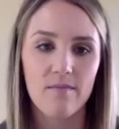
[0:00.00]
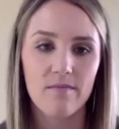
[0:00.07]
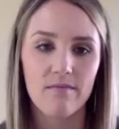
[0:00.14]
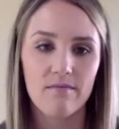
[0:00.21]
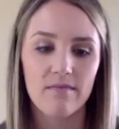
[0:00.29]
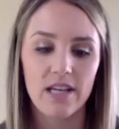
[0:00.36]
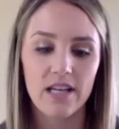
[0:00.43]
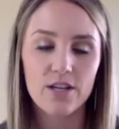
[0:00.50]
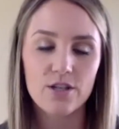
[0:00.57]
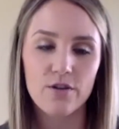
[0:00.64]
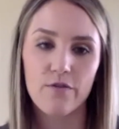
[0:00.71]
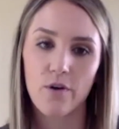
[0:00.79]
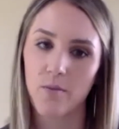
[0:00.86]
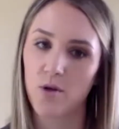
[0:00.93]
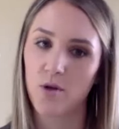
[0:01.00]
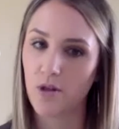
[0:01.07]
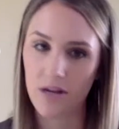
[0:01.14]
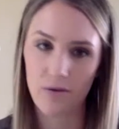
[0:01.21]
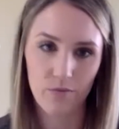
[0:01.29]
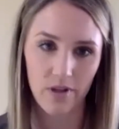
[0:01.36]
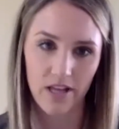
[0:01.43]
getting to form a
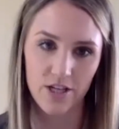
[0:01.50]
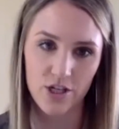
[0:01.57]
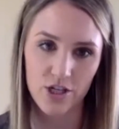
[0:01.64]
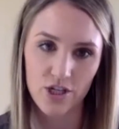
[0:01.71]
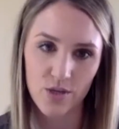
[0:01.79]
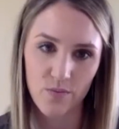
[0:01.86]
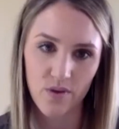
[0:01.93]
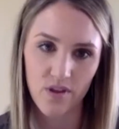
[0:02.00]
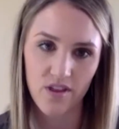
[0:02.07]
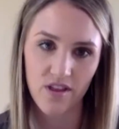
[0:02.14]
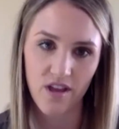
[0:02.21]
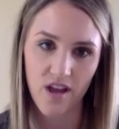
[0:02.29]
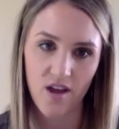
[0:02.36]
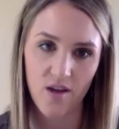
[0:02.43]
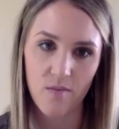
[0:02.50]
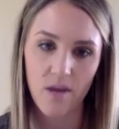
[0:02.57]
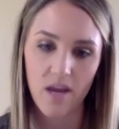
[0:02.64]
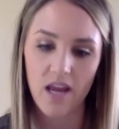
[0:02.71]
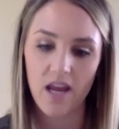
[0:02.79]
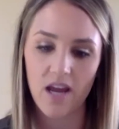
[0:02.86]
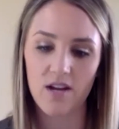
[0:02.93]
relationship with them
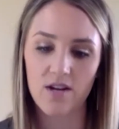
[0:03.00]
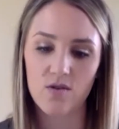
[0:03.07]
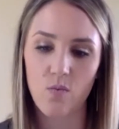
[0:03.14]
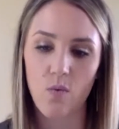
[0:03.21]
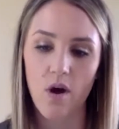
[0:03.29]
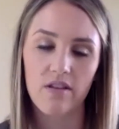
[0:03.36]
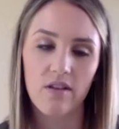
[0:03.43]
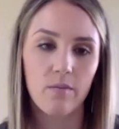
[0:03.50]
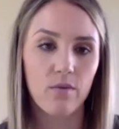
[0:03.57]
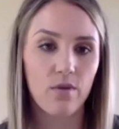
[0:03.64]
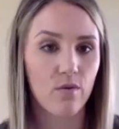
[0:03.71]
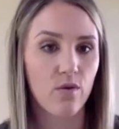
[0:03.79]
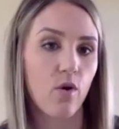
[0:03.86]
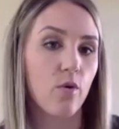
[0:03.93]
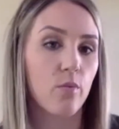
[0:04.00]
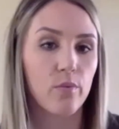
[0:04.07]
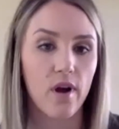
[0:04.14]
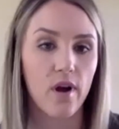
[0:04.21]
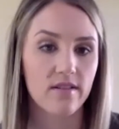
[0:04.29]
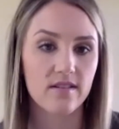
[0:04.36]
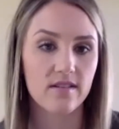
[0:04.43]
and walk them through the whole
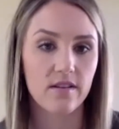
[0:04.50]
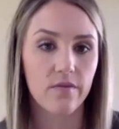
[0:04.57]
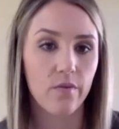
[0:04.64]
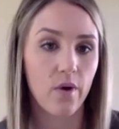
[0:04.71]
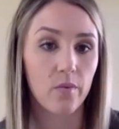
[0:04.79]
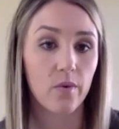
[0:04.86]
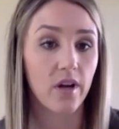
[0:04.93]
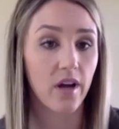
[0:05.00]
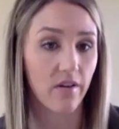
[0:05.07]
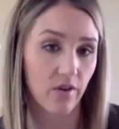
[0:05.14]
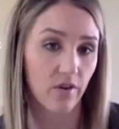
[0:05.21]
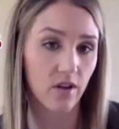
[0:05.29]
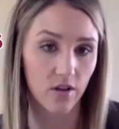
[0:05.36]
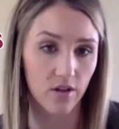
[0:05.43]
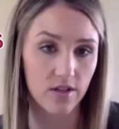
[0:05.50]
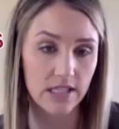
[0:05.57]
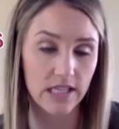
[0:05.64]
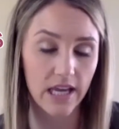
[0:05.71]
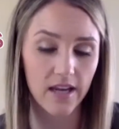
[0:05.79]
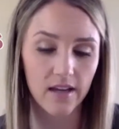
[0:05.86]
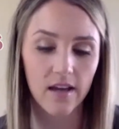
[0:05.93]
process of what recovery looks
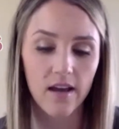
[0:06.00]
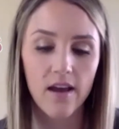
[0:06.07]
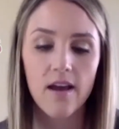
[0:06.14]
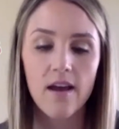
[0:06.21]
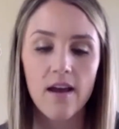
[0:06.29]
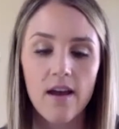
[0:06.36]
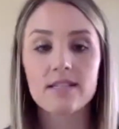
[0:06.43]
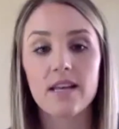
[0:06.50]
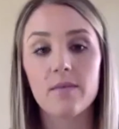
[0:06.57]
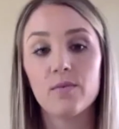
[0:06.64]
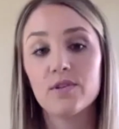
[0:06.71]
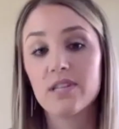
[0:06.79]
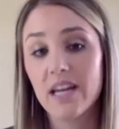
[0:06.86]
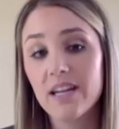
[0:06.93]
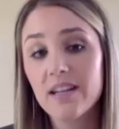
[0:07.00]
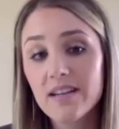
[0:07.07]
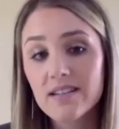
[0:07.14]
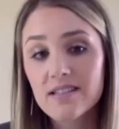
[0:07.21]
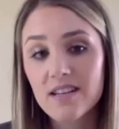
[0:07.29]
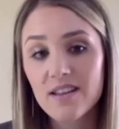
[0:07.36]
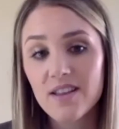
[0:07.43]
like.
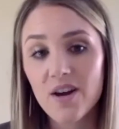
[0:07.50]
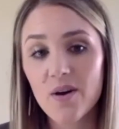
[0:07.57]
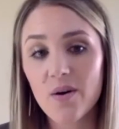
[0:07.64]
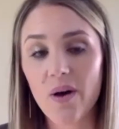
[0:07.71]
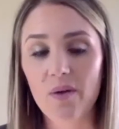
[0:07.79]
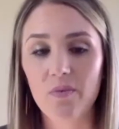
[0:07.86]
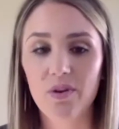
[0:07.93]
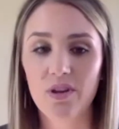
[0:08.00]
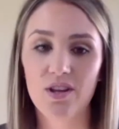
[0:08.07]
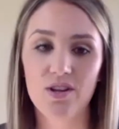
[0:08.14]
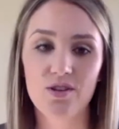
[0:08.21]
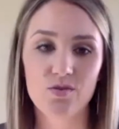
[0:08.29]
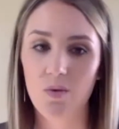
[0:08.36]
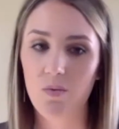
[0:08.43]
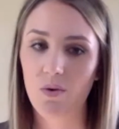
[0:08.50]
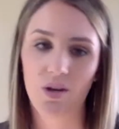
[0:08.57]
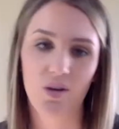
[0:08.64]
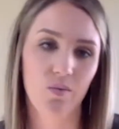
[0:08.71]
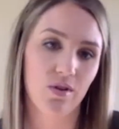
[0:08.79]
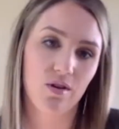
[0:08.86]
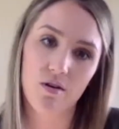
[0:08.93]
Simultaneously, though, I really enjoy working
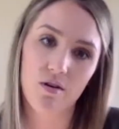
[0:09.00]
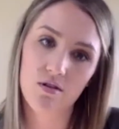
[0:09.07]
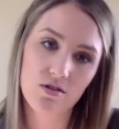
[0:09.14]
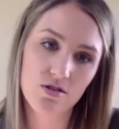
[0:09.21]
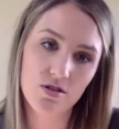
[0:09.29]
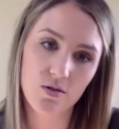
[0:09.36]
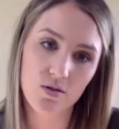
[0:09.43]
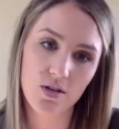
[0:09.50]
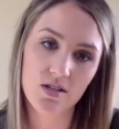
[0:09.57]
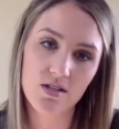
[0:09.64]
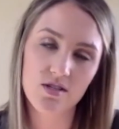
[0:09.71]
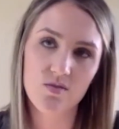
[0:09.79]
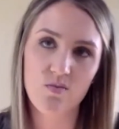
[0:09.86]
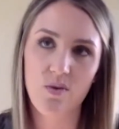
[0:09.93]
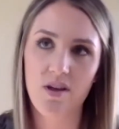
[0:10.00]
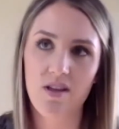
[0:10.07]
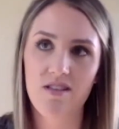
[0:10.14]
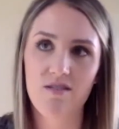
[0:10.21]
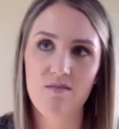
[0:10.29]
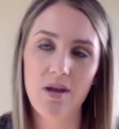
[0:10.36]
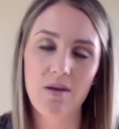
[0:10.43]
with college students, with
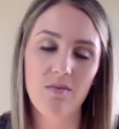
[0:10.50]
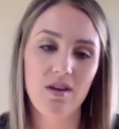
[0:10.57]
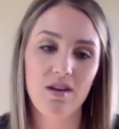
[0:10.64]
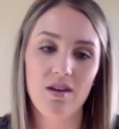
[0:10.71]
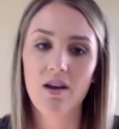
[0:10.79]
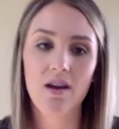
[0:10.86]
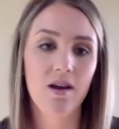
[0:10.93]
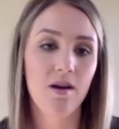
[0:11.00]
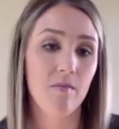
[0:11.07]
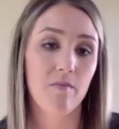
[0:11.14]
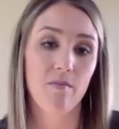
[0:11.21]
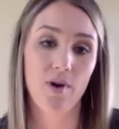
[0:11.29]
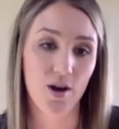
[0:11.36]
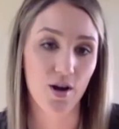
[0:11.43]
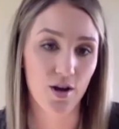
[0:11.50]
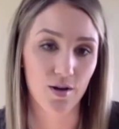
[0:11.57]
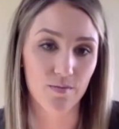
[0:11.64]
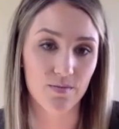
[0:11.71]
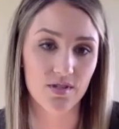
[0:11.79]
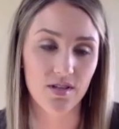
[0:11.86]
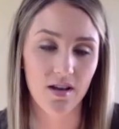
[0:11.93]
maybe
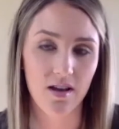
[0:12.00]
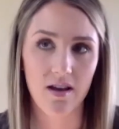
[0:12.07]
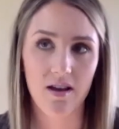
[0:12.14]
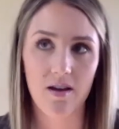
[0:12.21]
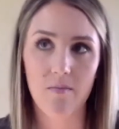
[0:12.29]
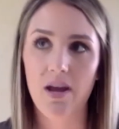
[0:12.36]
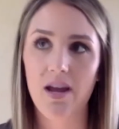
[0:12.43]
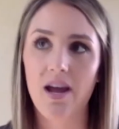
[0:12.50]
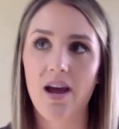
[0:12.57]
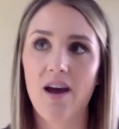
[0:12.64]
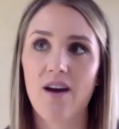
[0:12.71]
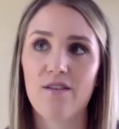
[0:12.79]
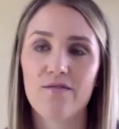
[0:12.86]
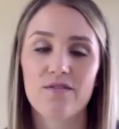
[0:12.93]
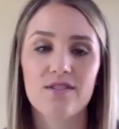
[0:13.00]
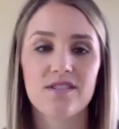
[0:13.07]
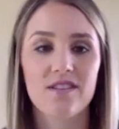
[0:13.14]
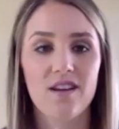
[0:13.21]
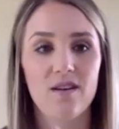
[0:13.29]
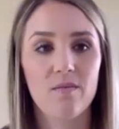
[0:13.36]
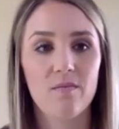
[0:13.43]
moms. I have
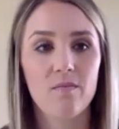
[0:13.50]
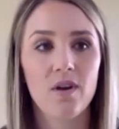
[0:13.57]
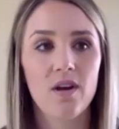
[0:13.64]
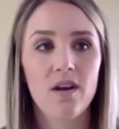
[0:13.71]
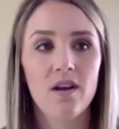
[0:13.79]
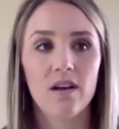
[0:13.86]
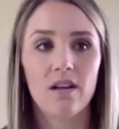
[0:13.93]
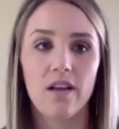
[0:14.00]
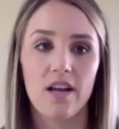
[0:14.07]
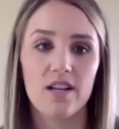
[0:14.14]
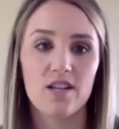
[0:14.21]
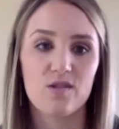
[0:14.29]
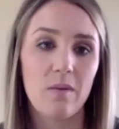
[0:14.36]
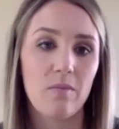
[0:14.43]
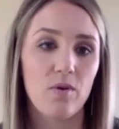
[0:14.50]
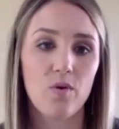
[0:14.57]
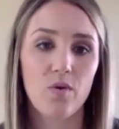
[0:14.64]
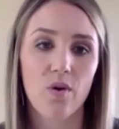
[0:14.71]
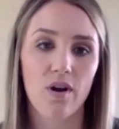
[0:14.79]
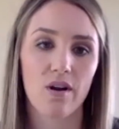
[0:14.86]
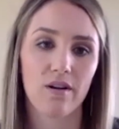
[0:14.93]
some clients maybe who
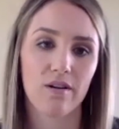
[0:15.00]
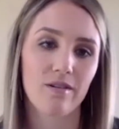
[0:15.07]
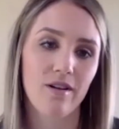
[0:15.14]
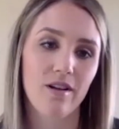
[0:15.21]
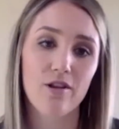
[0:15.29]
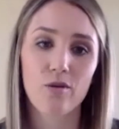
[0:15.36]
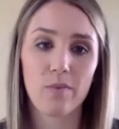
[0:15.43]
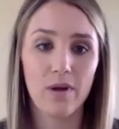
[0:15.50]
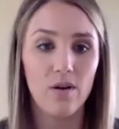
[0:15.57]
are a little bit